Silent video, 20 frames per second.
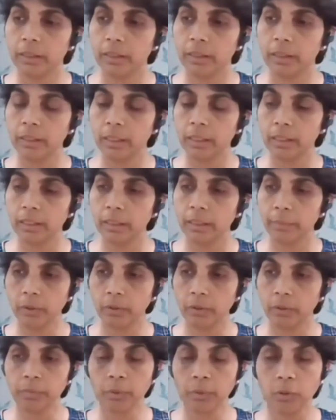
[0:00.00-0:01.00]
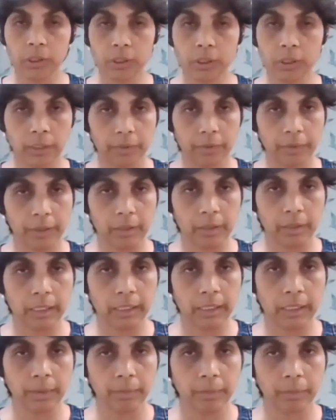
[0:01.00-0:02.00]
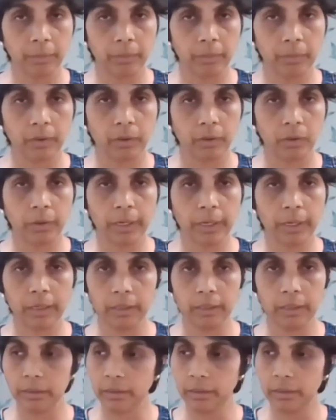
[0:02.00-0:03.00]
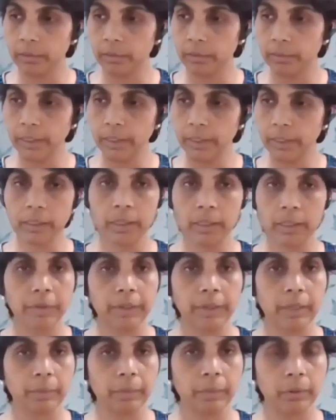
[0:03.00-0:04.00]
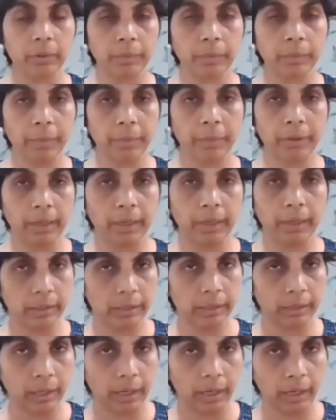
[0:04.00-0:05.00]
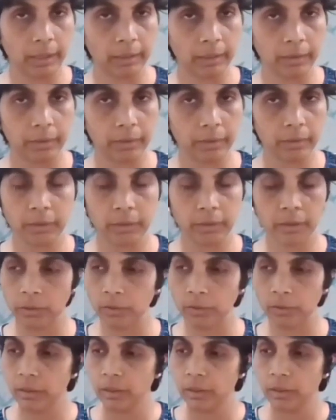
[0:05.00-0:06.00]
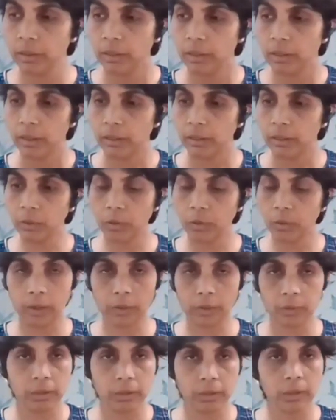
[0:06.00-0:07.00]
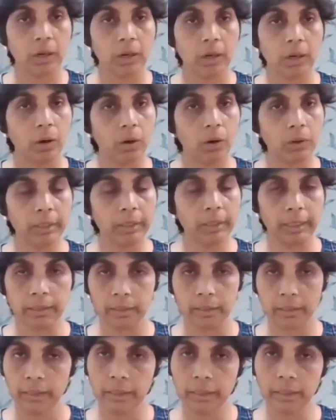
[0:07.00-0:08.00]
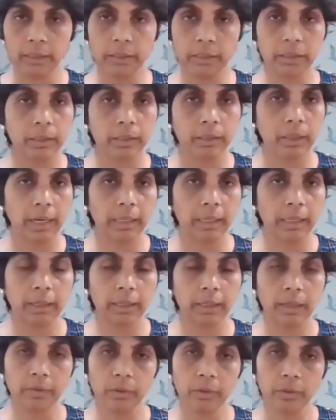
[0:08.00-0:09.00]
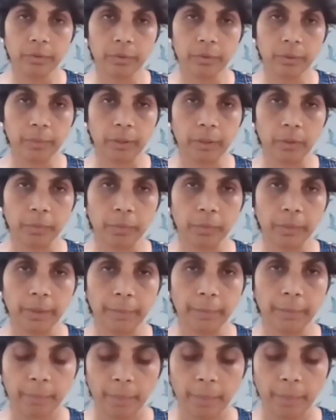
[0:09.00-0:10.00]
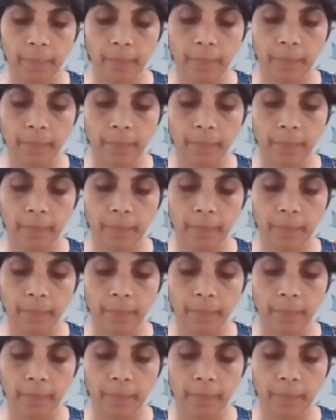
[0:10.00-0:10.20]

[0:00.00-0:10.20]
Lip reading: the number of books that we are reading, okay, the things that we are able to memorize and, dole out, all that is at the level of the Manomaya.